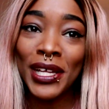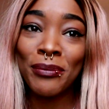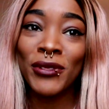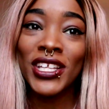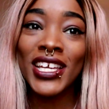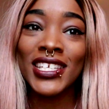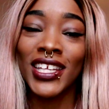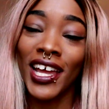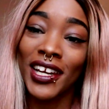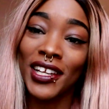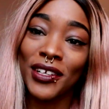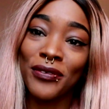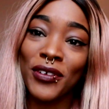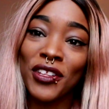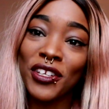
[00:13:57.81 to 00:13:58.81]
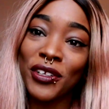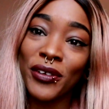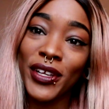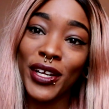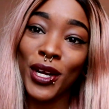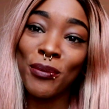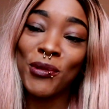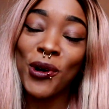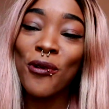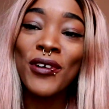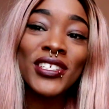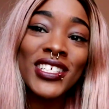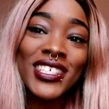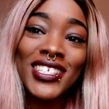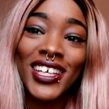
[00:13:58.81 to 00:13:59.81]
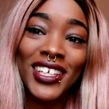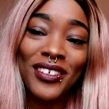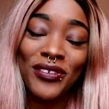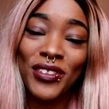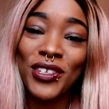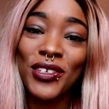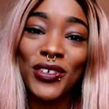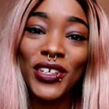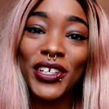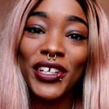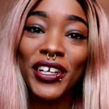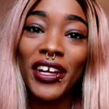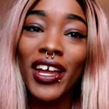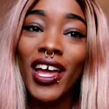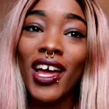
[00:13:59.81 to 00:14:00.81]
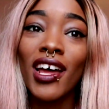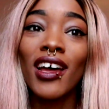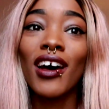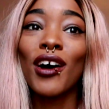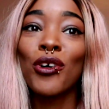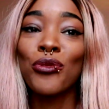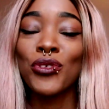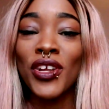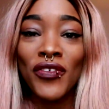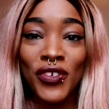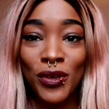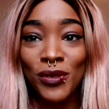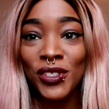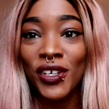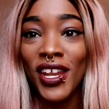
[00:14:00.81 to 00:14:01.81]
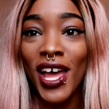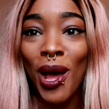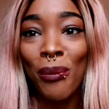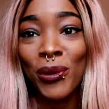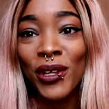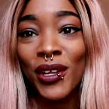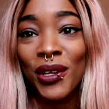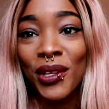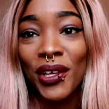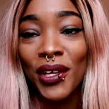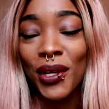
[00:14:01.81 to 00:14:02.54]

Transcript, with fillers: I'm really excited for the new year. I'm always excited for the new year. Um, you never know what's gonna happen.